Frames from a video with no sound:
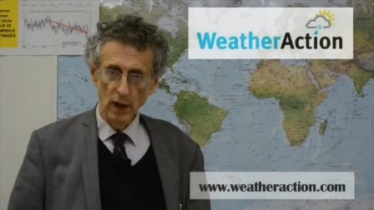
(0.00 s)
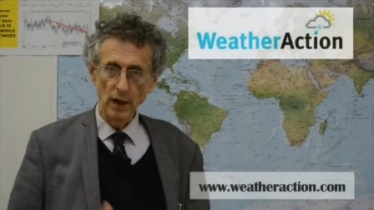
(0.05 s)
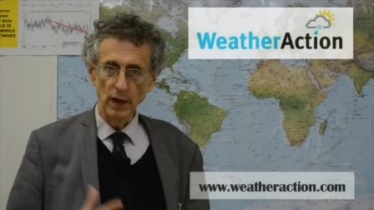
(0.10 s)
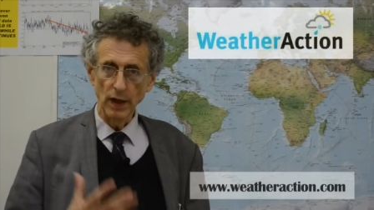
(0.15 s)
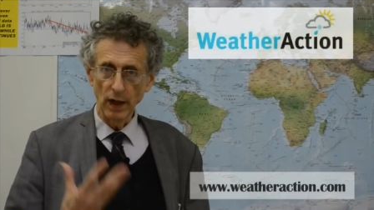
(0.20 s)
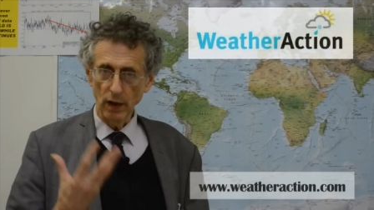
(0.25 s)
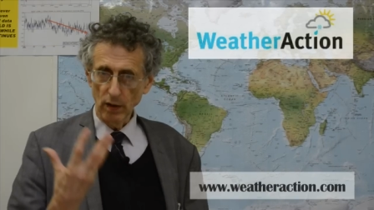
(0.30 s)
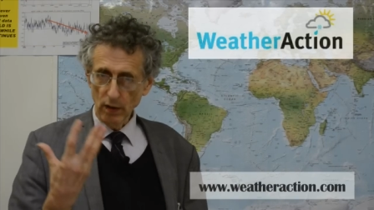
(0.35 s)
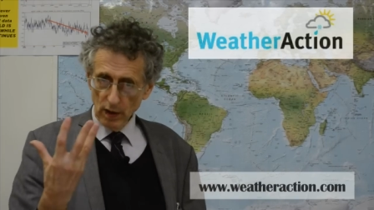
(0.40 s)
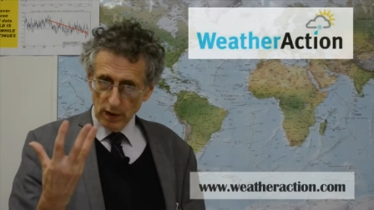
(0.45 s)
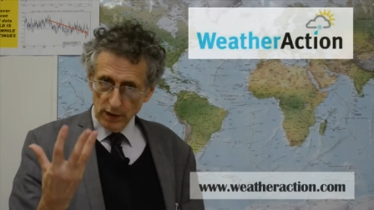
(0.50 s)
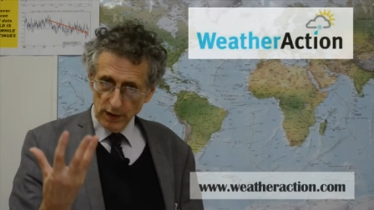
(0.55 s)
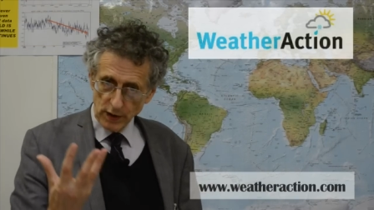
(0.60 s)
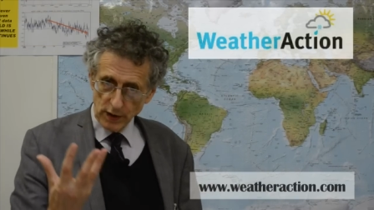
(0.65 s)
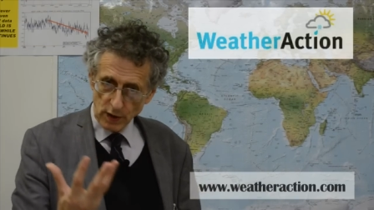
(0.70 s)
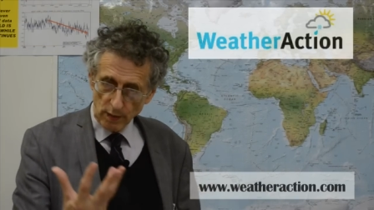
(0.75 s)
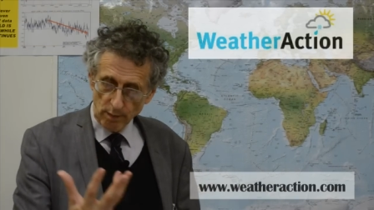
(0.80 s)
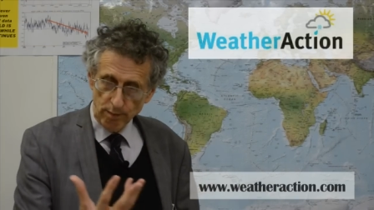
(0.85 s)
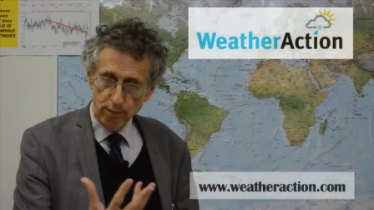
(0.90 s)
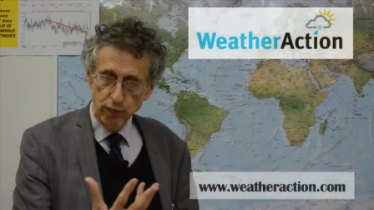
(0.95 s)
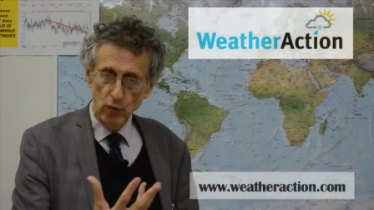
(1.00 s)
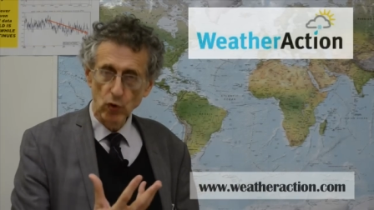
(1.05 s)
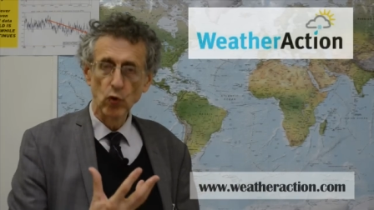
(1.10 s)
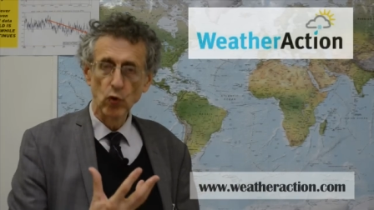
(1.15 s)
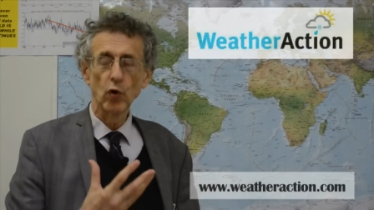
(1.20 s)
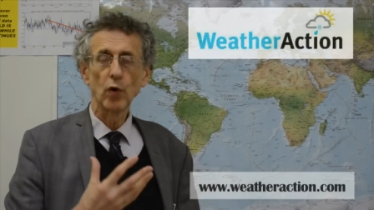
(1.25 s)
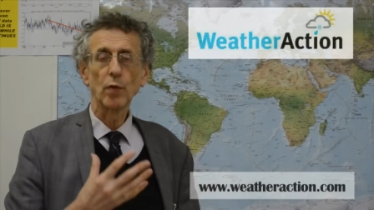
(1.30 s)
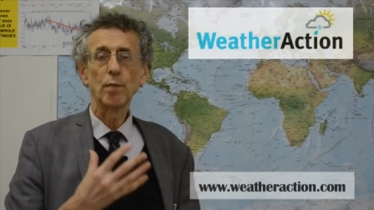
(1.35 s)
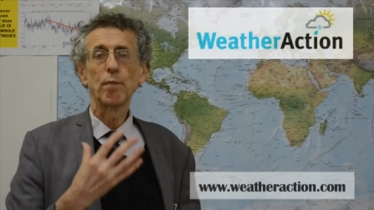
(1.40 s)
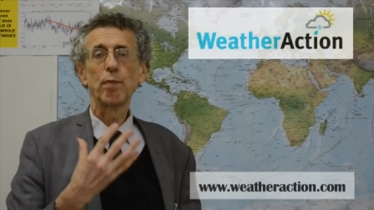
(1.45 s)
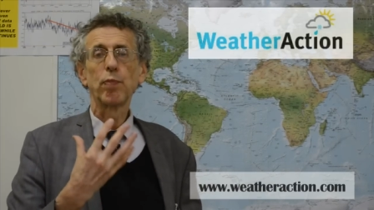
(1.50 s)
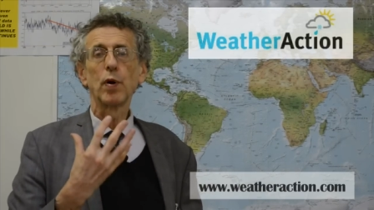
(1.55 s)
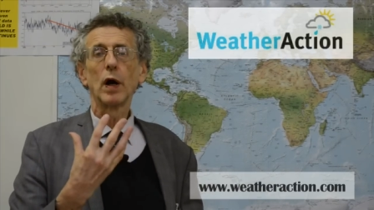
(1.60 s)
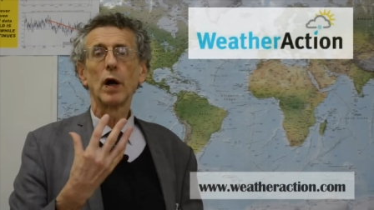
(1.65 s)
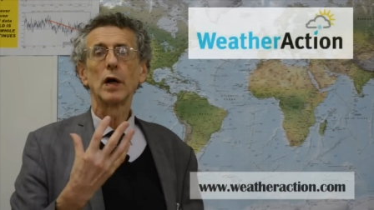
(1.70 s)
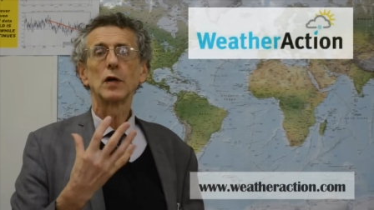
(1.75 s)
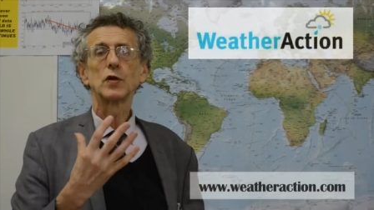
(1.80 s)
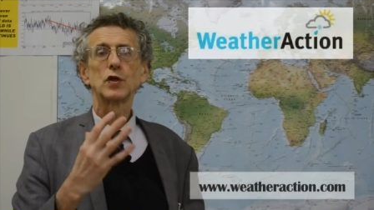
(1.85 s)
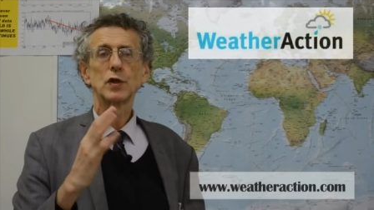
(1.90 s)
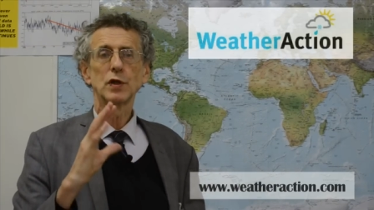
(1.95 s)
Now, these are broad
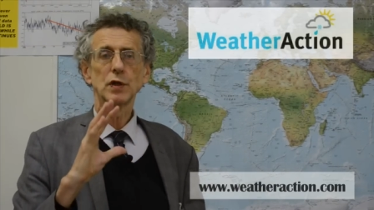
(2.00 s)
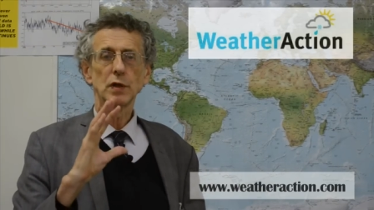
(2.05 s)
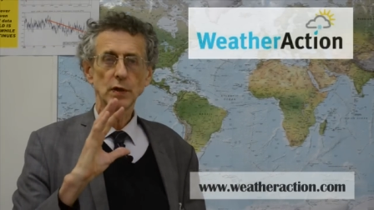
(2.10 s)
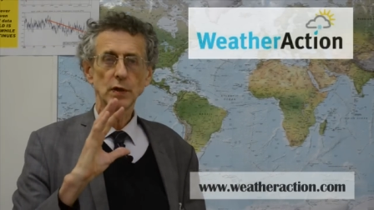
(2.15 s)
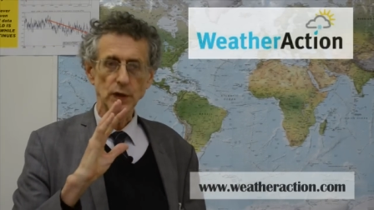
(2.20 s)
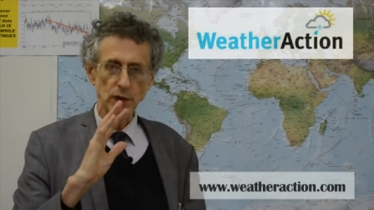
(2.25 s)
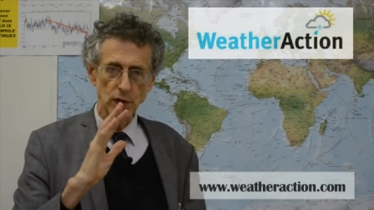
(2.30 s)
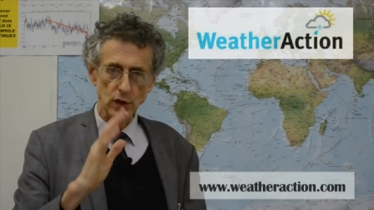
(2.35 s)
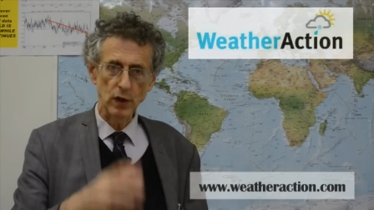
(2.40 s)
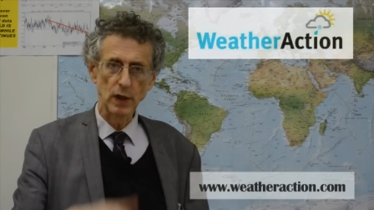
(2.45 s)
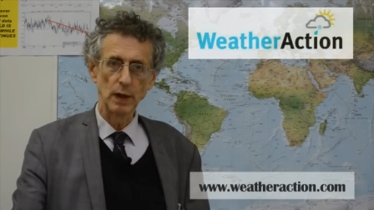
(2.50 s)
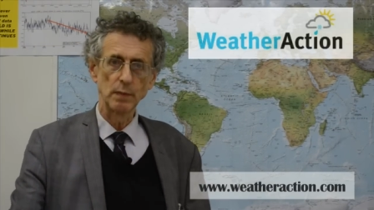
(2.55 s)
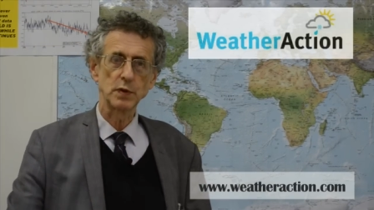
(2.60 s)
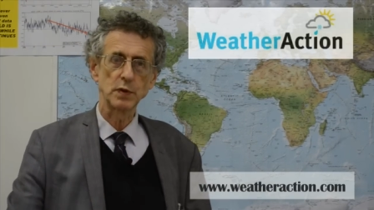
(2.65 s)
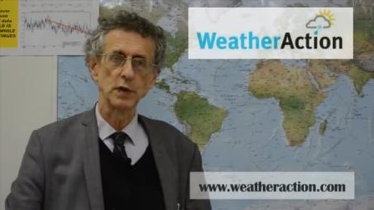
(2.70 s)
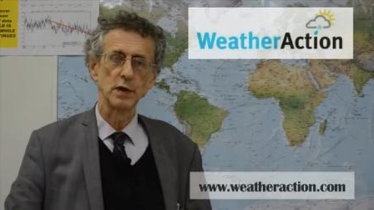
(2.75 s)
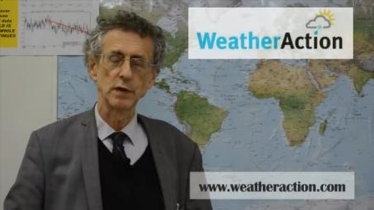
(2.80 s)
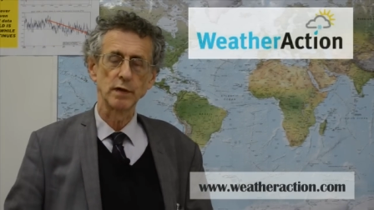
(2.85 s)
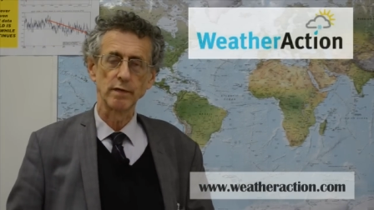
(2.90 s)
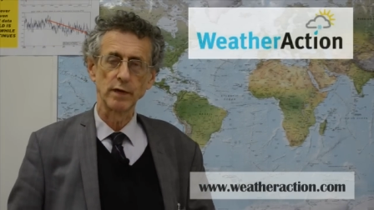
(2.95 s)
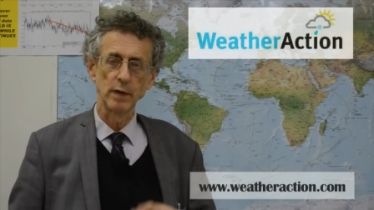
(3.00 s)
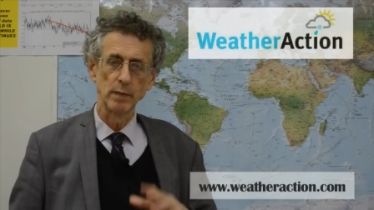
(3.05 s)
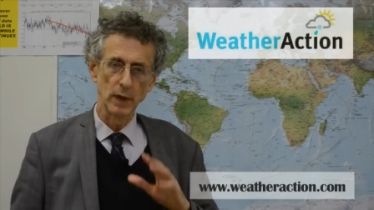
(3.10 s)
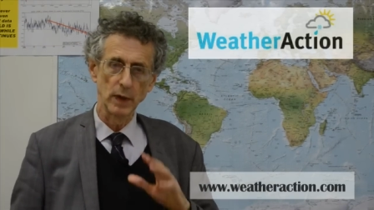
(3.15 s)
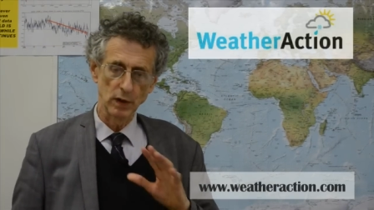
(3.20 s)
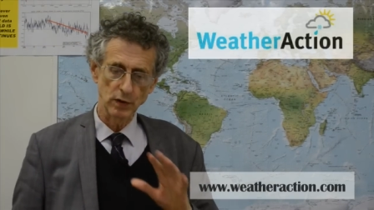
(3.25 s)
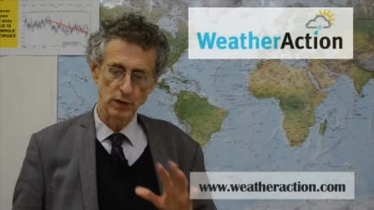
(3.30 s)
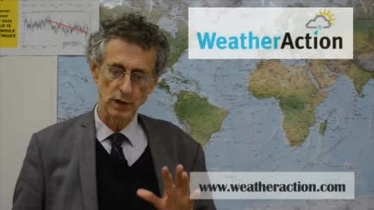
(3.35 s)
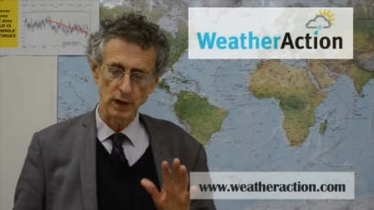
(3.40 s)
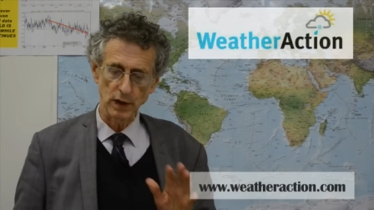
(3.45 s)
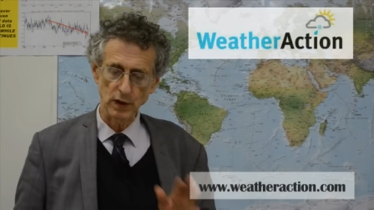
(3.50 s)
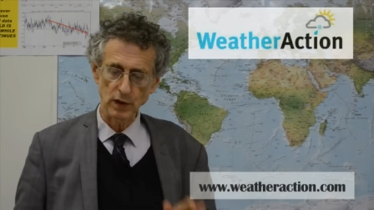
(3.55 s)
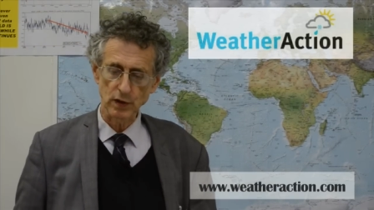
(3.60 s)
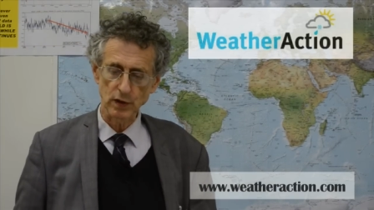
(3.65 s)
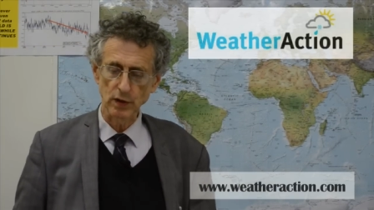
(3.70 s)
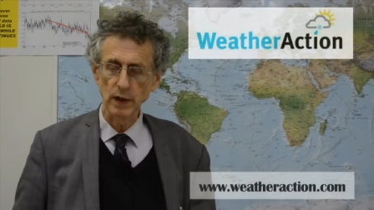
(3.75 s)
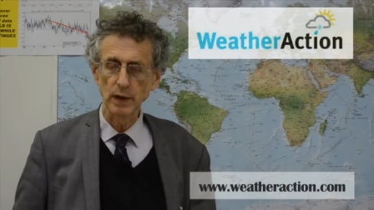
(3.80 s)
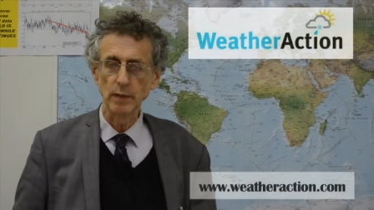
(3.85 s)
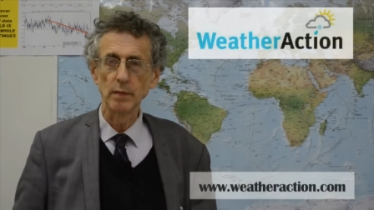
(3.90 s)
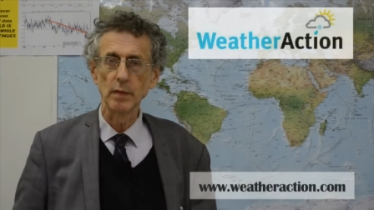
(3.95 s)
brush descriptions of the most
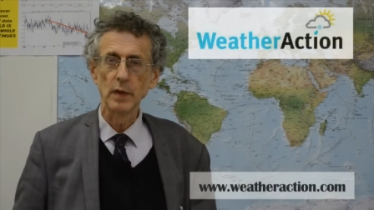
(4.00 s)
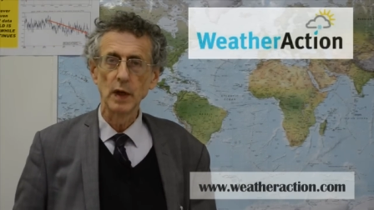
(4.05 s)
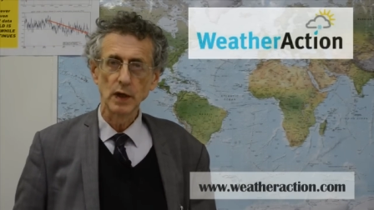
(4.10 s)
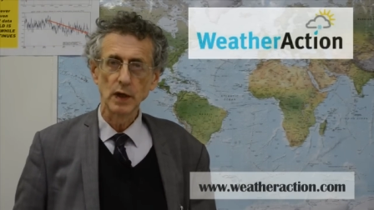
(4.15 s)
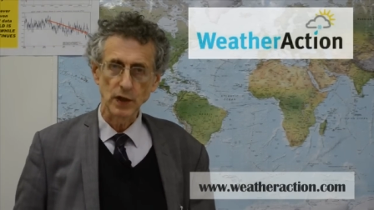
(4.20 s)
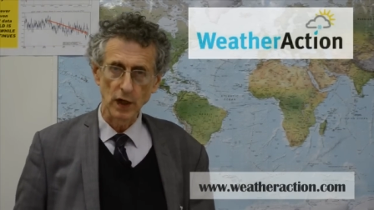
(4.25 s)
extreme